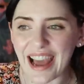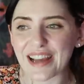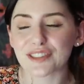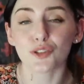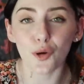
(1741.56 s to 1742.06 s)

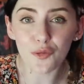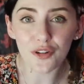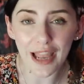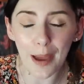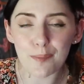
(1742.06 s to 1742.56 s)
and don't
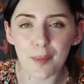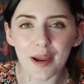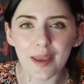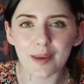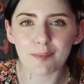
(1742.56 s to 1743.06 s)
forget
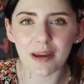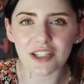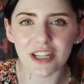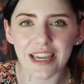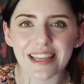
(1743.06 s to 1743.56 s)
my
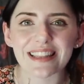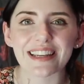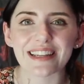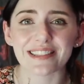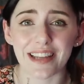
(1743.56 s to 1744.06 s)
Beducated
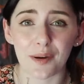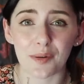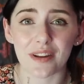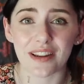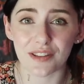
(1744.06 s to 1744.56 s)
link
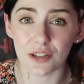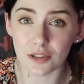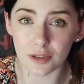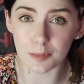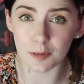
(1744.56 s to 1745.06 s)
down in the
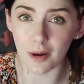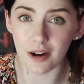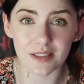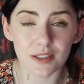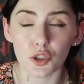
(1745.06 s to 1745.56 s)
description
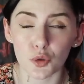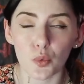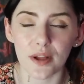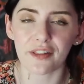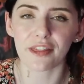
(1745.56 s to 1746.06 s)
box. You
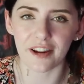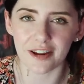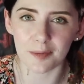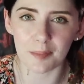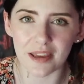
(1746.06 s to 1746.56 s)
will
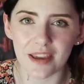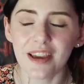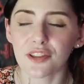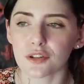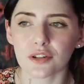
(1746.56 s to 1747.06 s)
thank me.
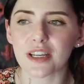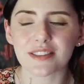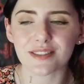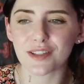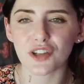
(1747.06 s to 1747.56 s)

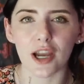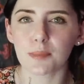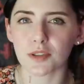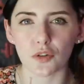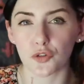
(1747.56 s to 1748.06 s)
It's the
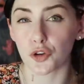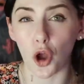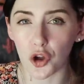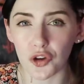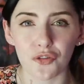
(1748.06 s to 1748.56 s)
type of stuff you're
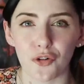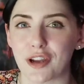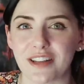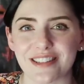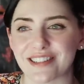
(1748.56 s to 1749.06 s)
not gonna
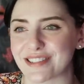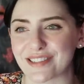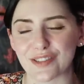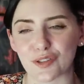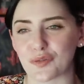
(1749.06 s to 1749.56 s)
find
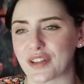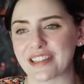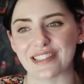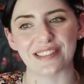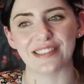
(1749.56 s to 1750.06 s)
stuff
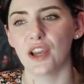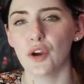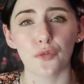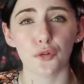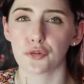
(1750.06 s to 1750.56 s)
like this
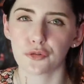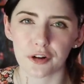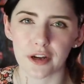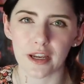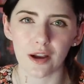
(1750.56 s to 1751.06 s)
for
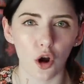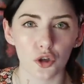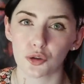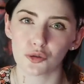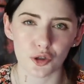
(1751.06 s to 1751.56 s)
free
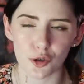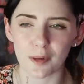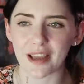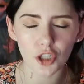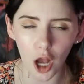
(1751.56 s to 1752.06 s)
on
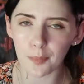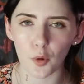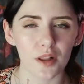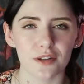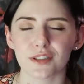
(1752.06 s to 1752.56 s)
YouTube, like top
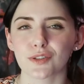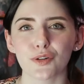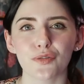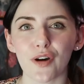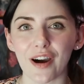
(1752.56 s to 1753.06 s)
quality
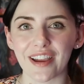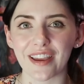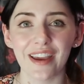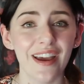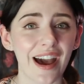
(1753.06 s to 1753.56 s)
stuff.
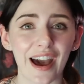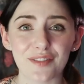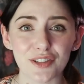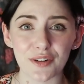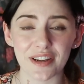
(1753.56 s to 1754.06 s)
I
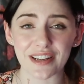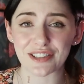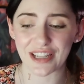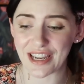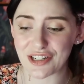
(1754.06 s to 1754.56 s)
have a degree in
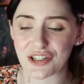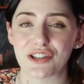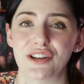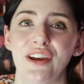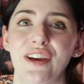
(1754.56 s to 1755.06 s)

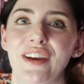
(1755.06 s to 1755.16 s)
education.